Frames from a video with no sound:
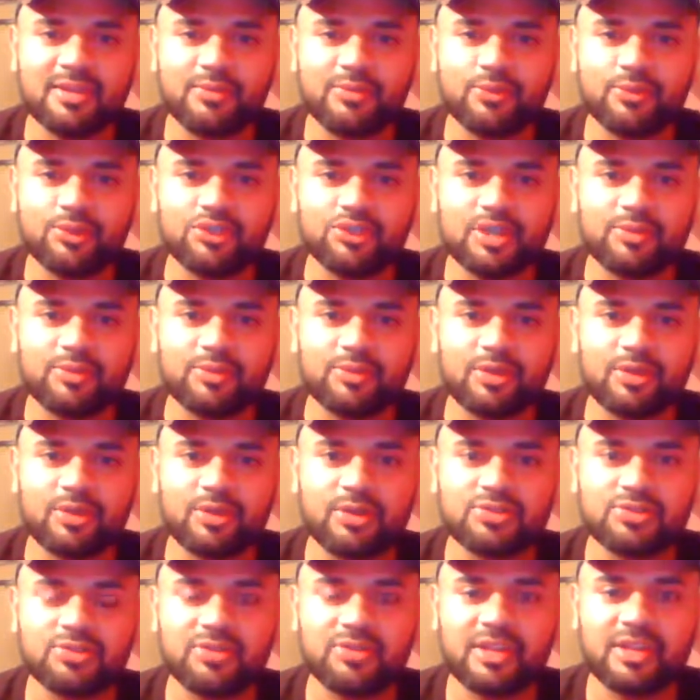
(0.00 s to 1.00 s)
Which I would
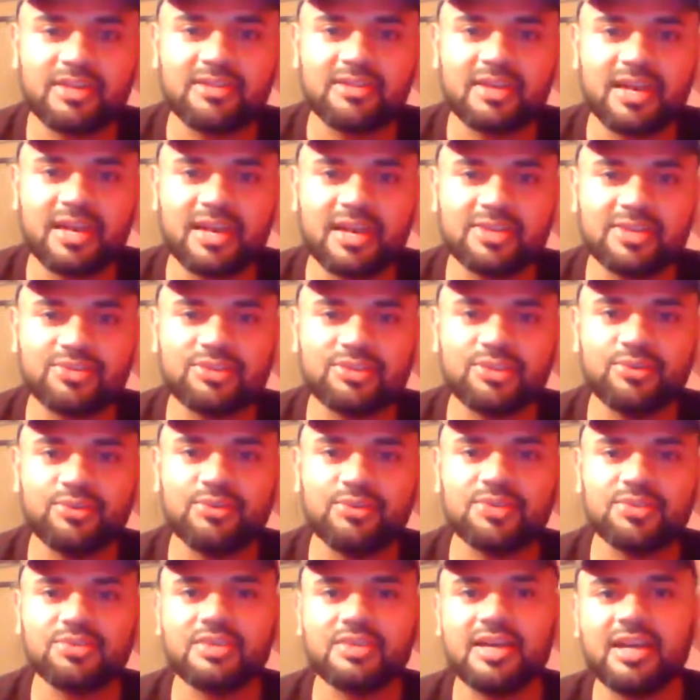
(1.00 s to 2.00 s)
also like to ask you
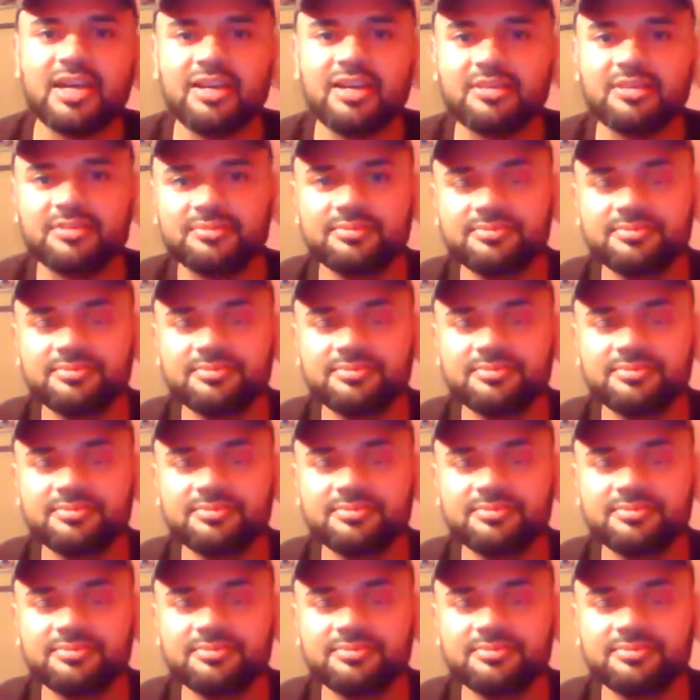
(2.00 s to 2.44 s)
is that